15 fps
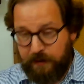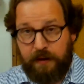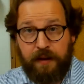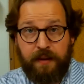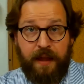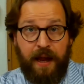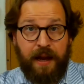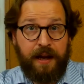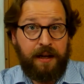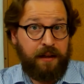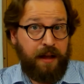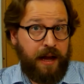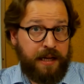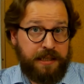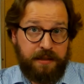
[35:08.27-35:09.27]
that
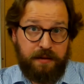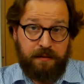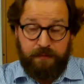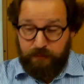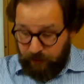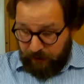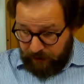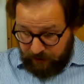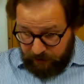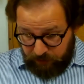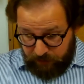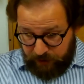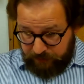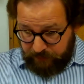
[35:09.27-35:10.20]
glass of wine or whatever it